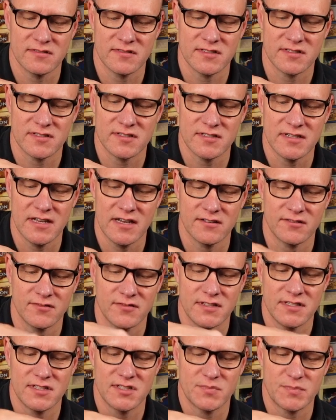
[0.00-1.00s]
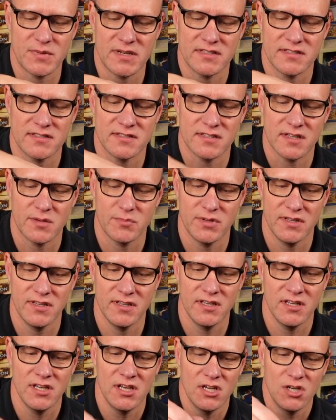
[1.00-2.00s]
that start on these spaces up
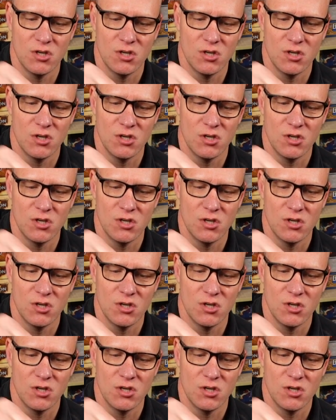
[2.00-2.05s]
here.